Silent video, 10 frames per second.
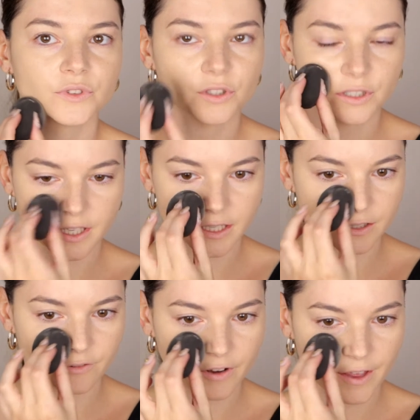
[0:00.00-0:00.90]
to
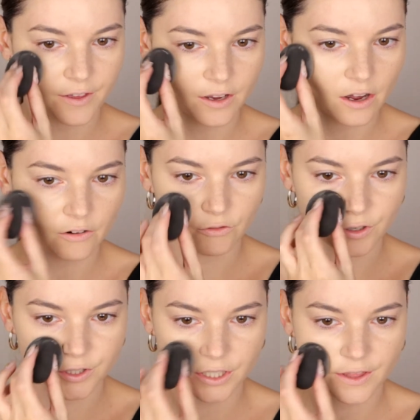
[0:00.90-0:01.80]
intensify the
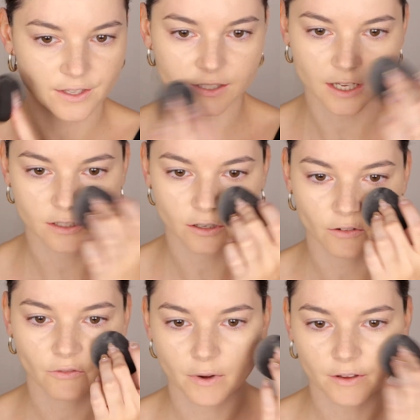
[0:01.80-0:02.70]
coverage in the center
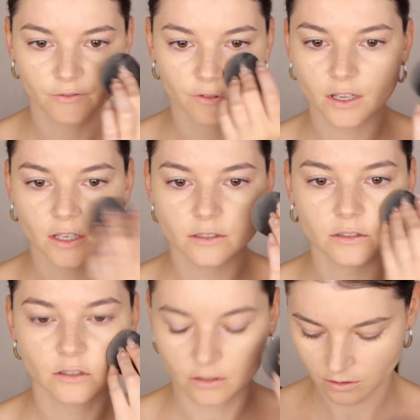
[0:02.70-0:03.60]
of my face.